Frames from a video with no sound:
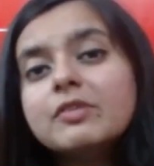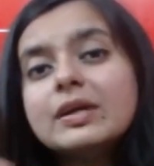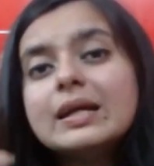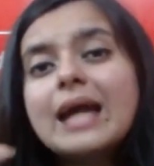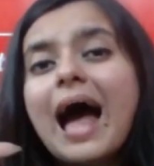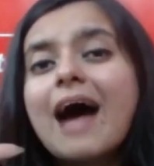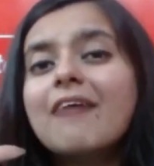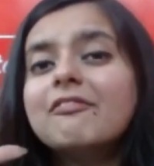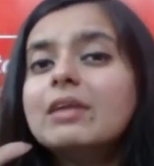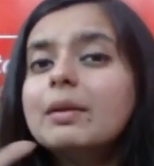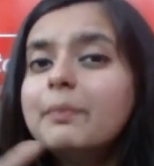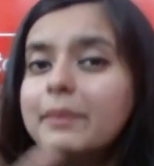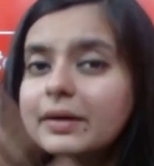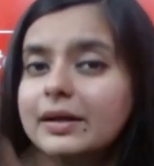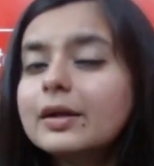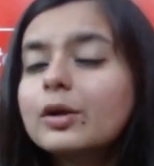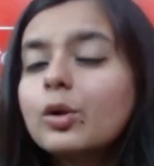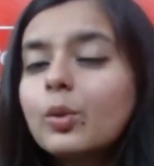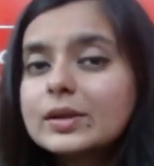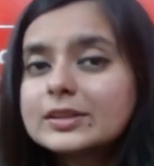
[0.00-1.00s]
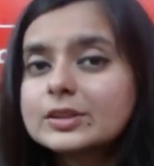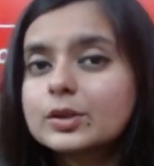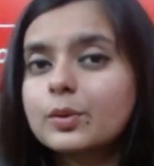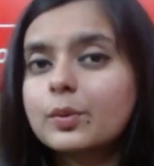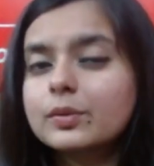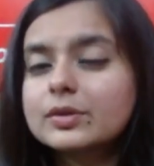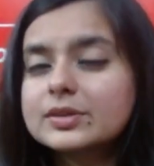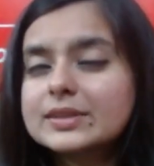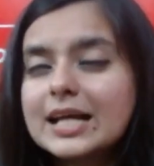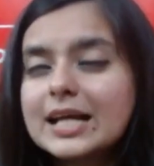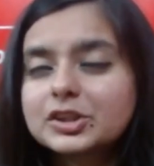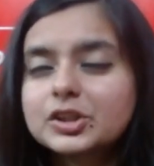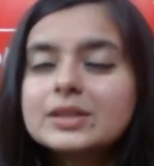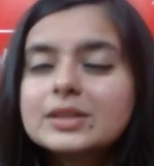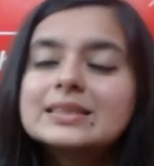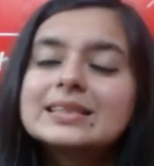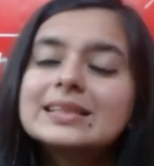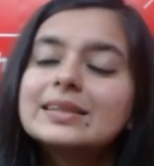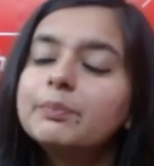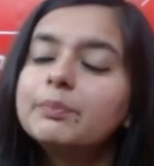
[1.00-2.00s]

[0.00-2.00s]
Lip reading: We have limited quiz sessions.